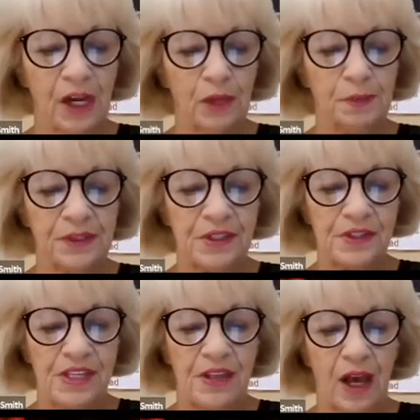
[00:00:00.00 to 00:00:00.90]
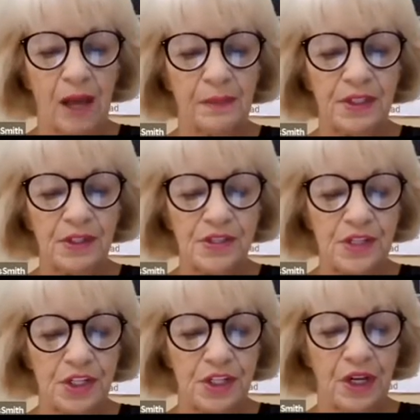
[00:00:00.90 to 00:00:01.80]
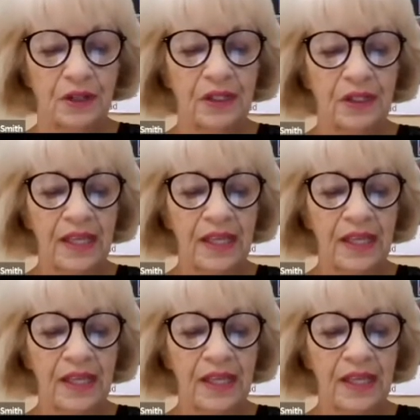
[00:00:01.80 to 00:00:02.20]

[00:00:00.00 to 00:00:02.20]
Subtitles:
co-producing the Hot Medusa Show